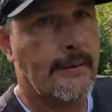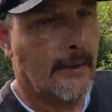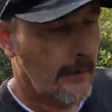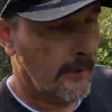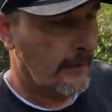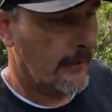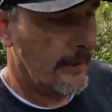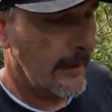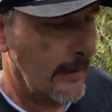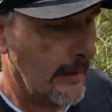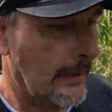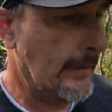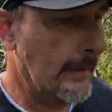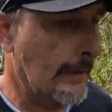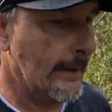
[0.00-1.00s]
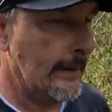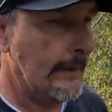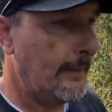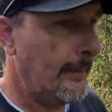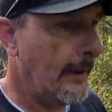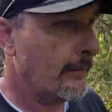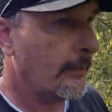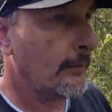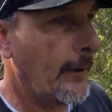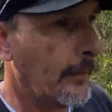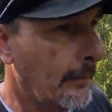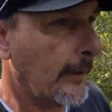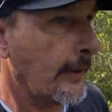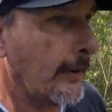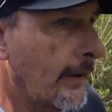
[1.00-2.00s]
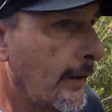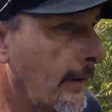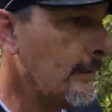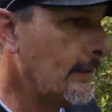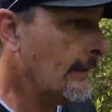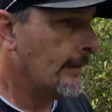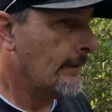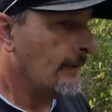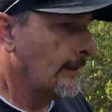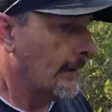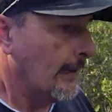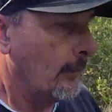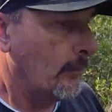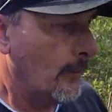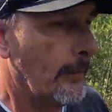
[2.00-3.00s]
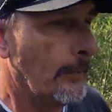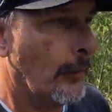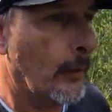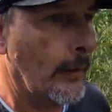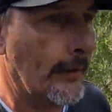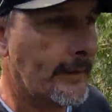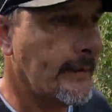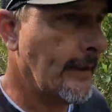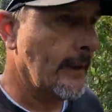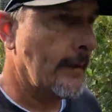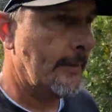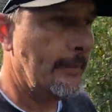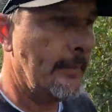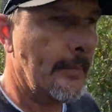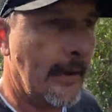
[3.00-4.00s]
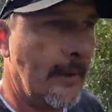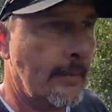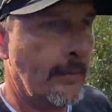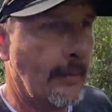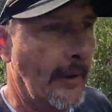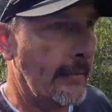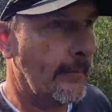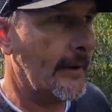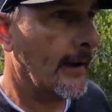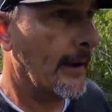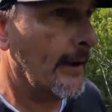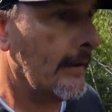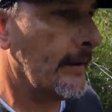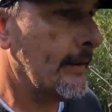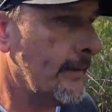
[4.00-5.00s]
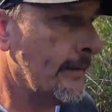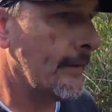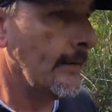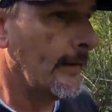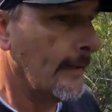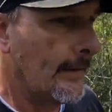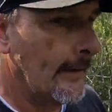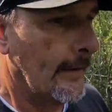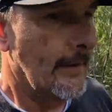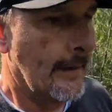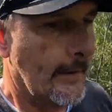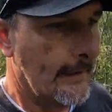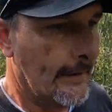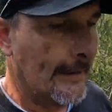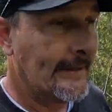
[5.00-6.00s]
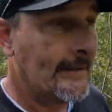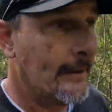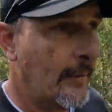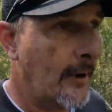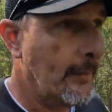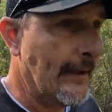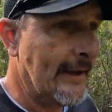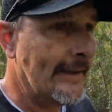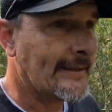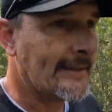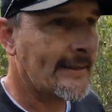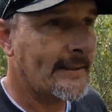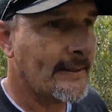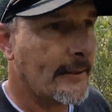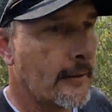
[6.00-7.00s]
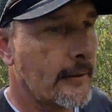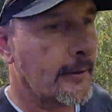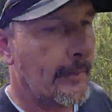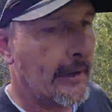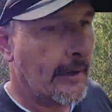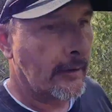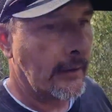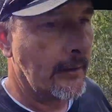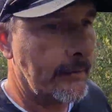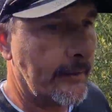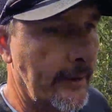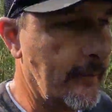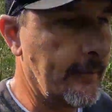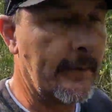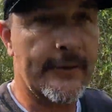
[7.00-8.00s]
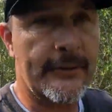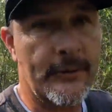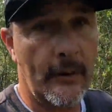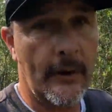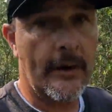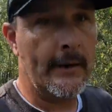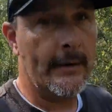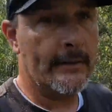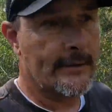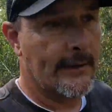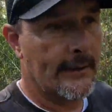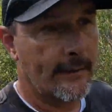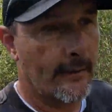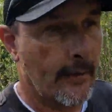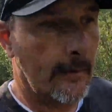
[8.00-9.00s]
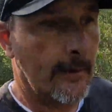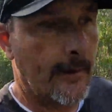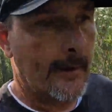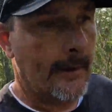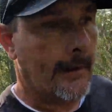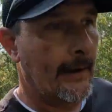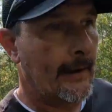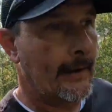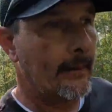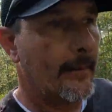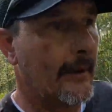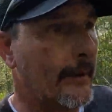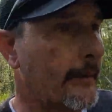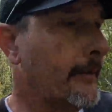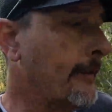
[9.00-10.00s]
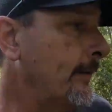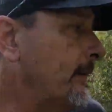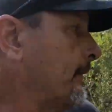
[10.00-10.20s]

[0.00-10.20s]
So you may remember one point in time, maybe not, I said my biggest concern about going over the trails that have already kind of been